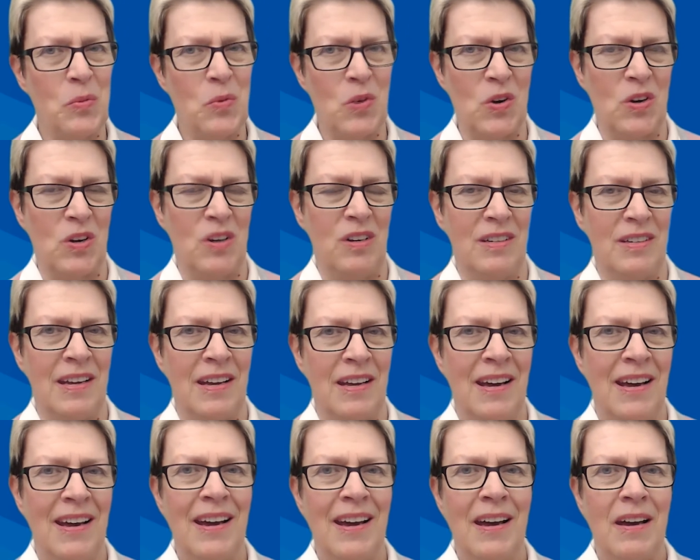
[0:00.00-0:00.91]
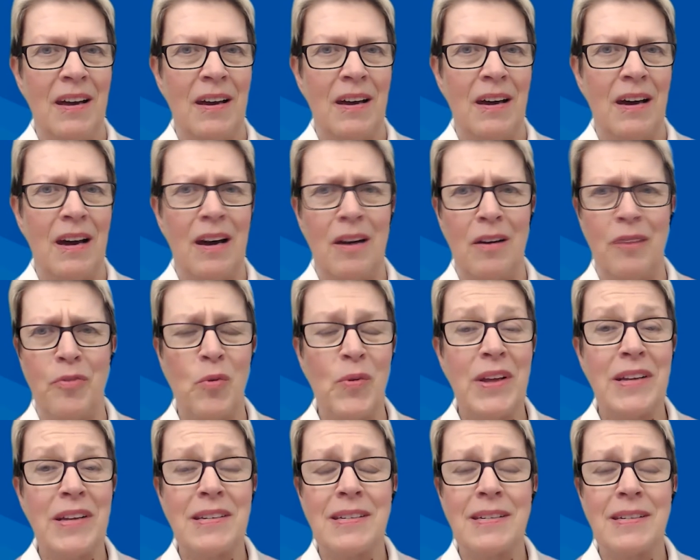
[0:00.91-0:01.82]
world. For
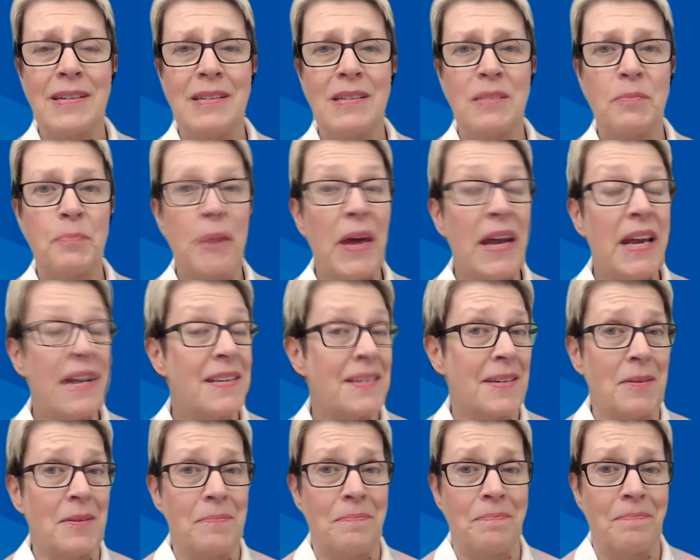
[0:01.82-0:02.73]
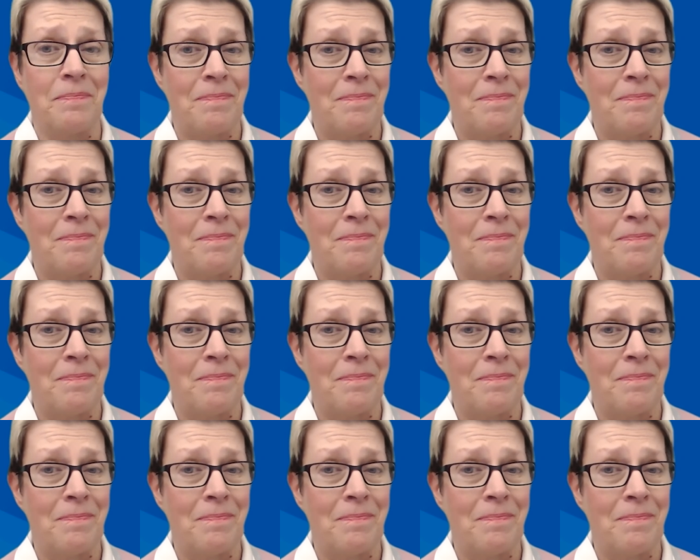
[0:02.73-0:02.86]
instance, pizza.